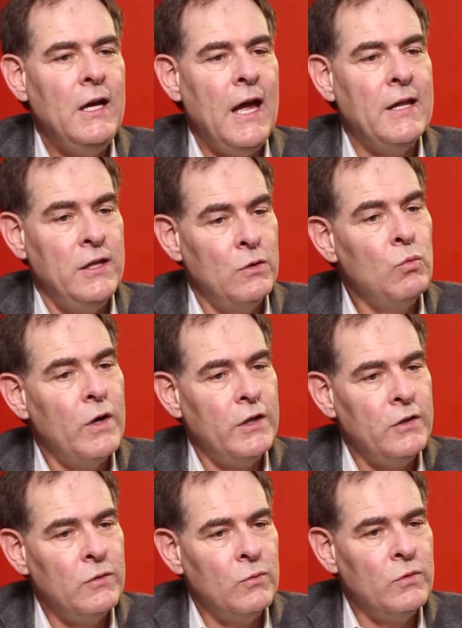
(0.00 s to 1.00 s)
and then what
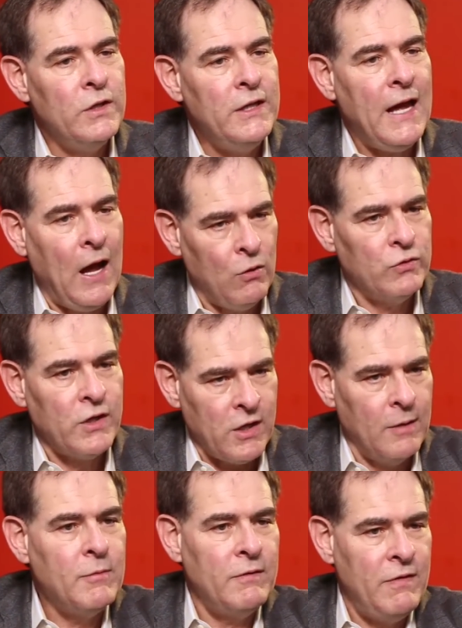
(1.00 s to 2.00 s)
the
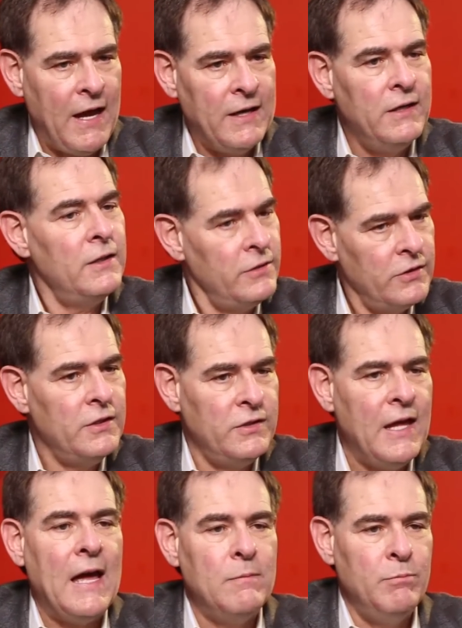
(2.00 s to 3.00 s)
outcome of that is
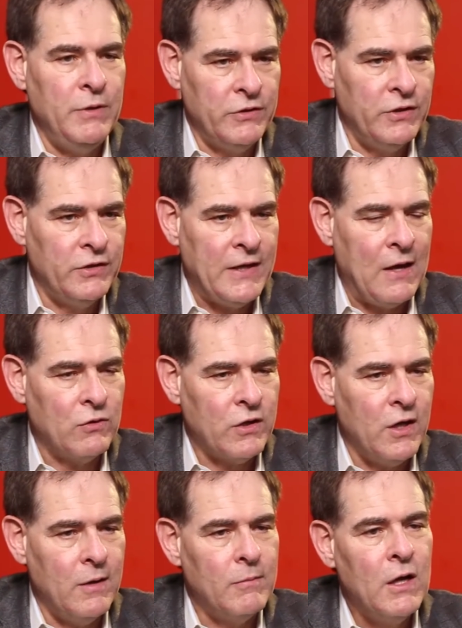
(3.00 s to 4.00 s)
that business
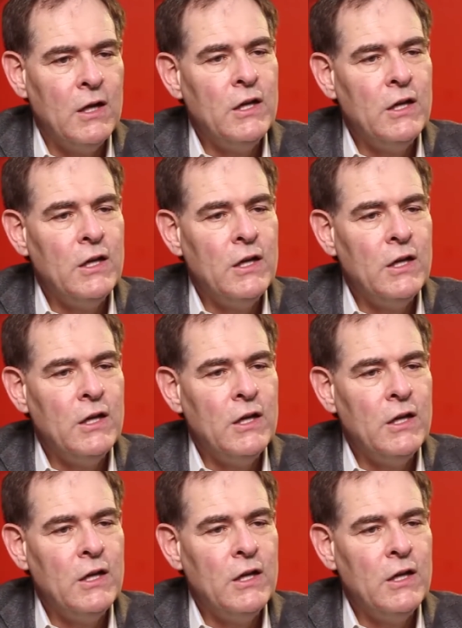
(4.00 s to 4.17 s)
outcome.